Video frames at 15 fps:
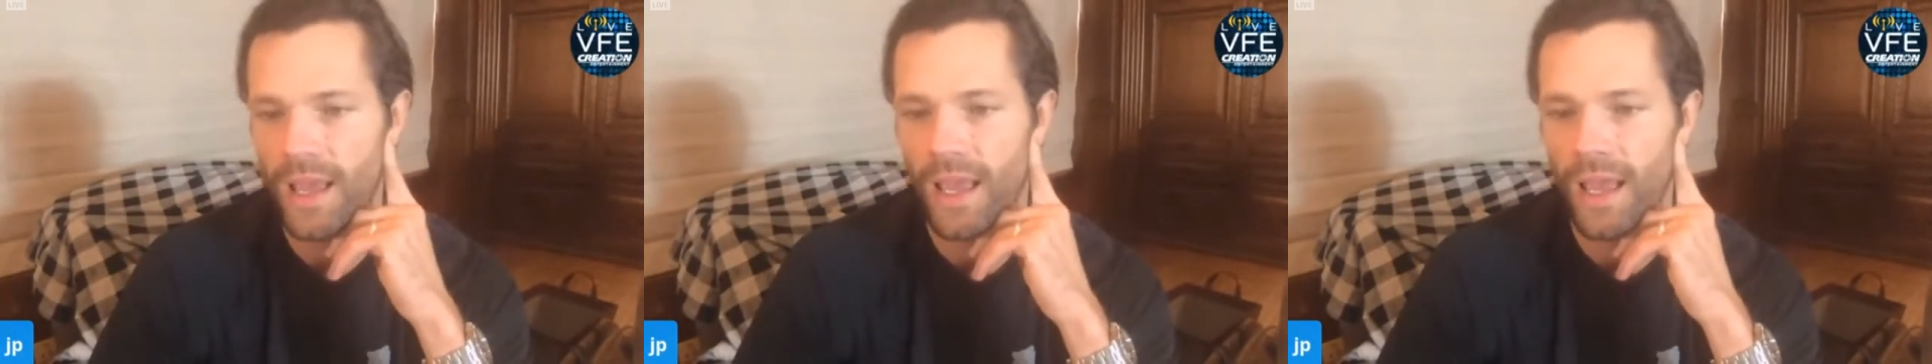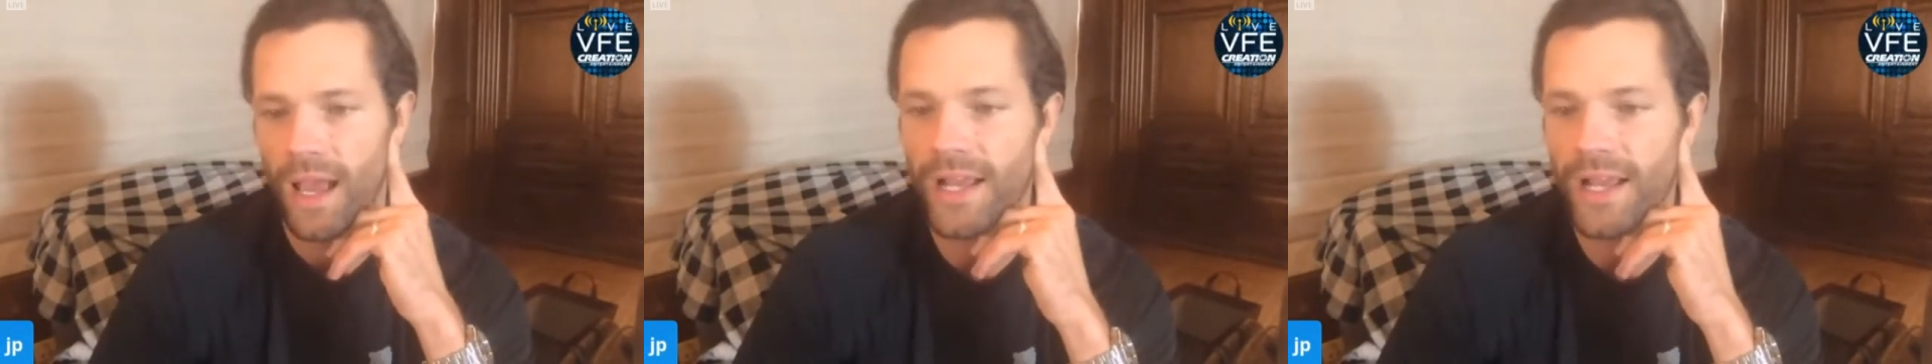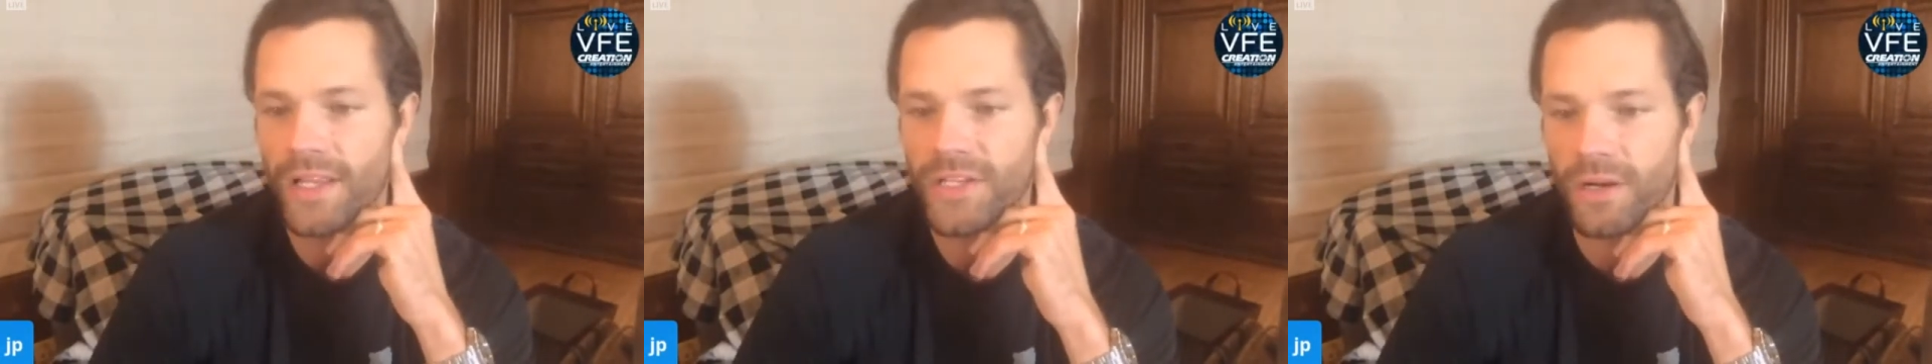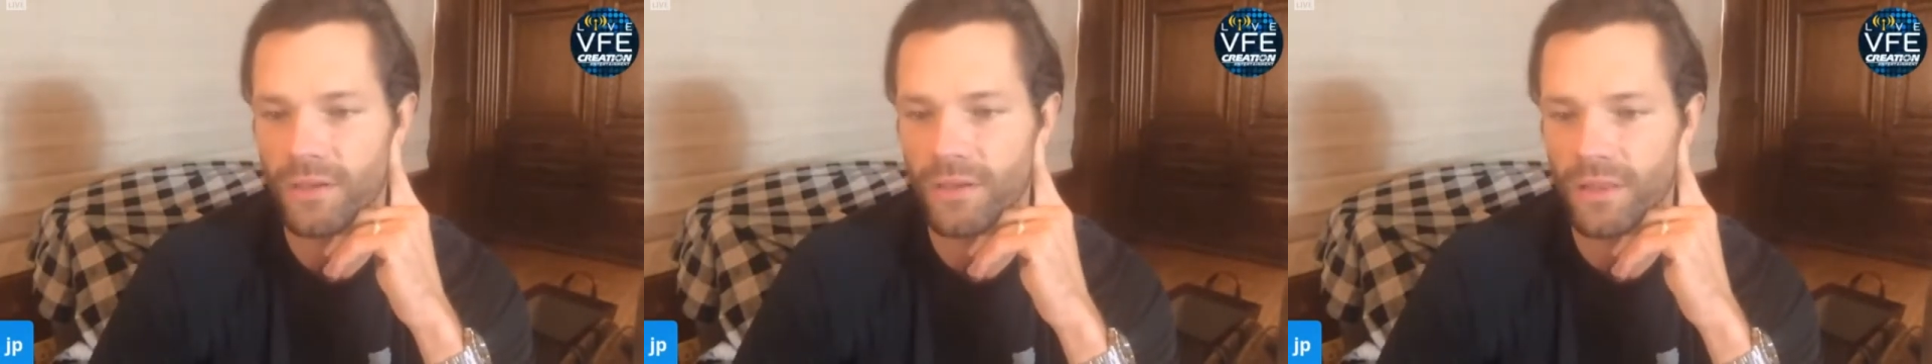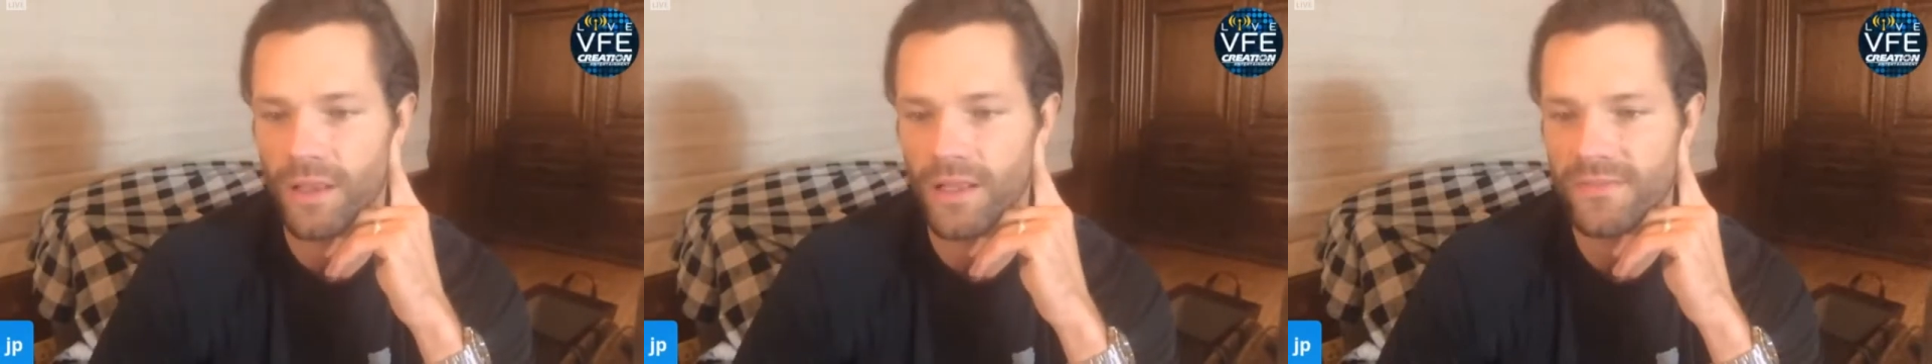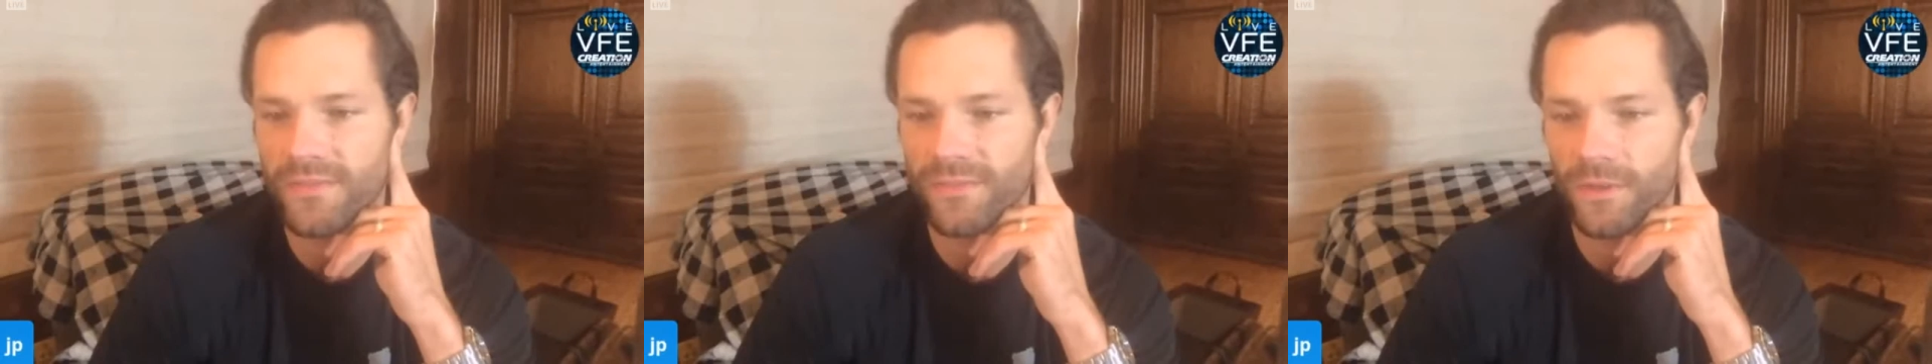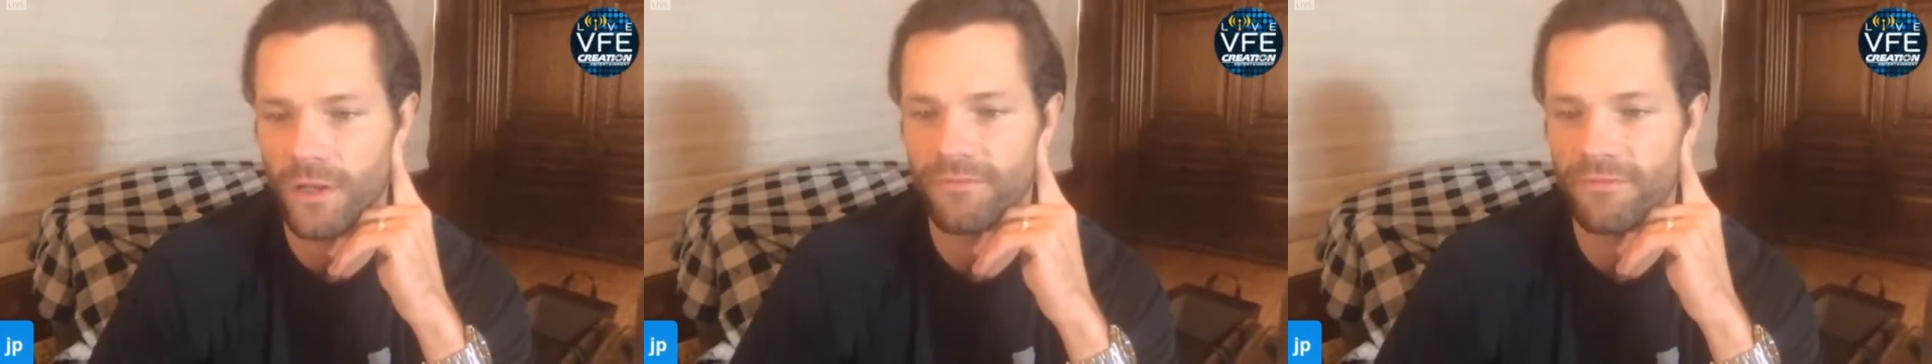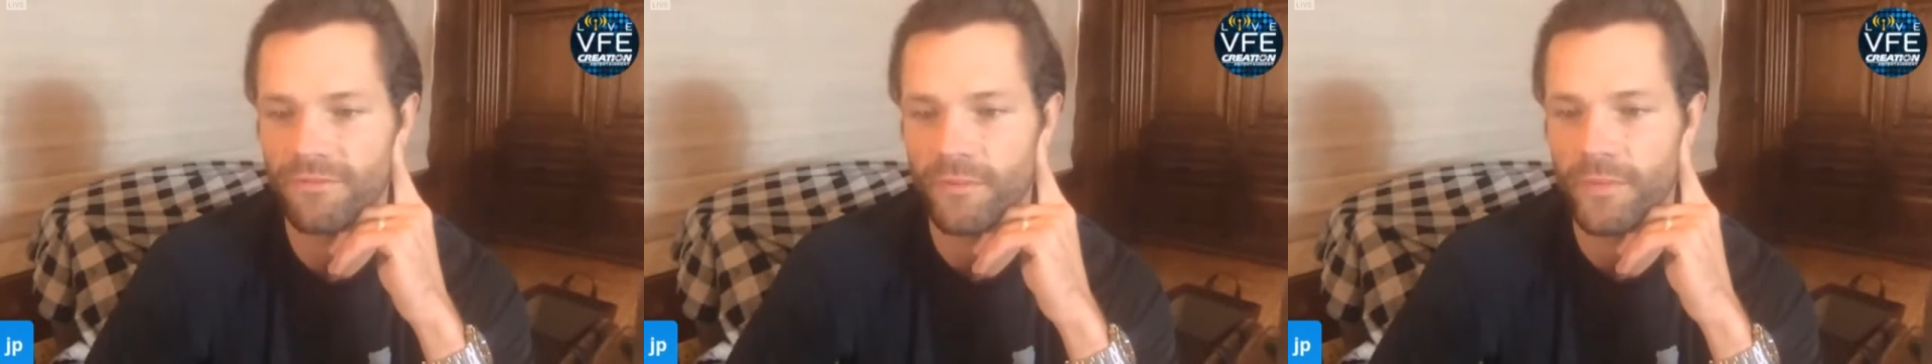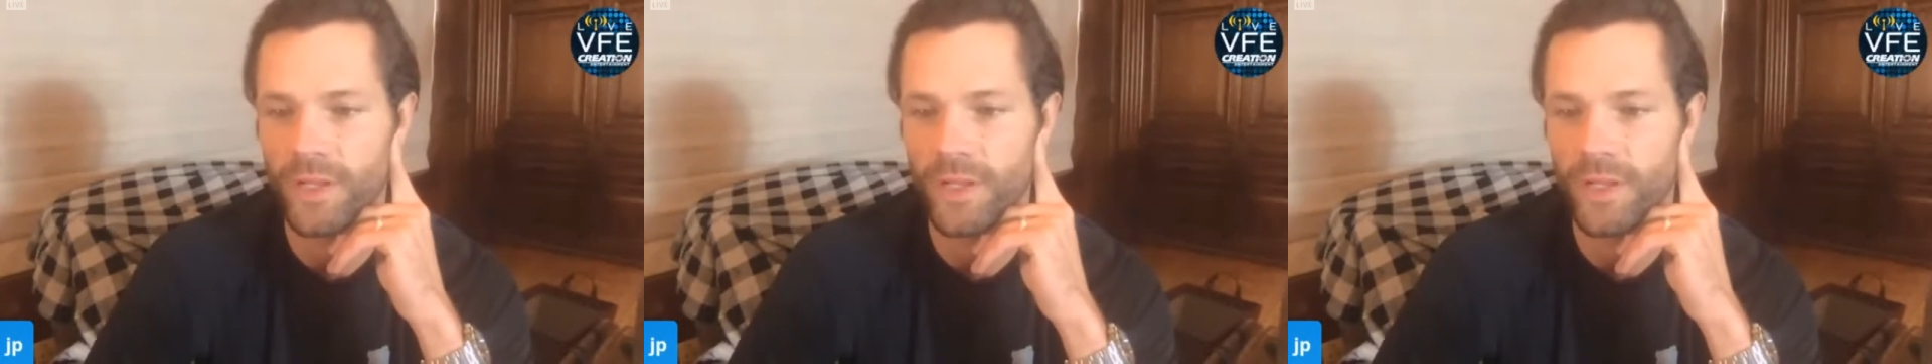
Hi, Jared. Lots of love from